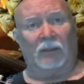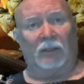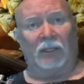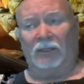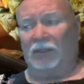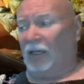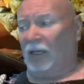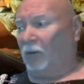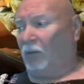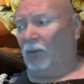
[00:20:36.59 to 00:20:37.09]

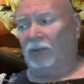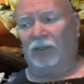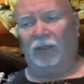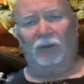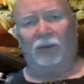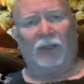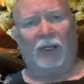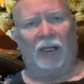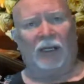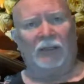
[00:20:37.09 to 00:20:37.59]
Is that what you
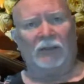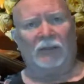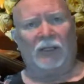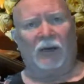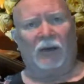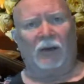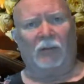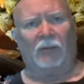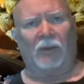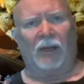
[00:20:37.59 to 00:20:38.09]
think it's
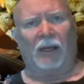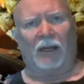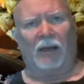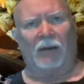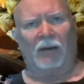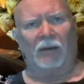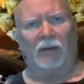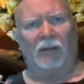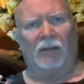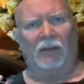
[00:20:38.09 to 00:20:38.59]
all
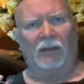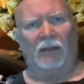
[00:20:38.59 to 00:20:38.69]
about?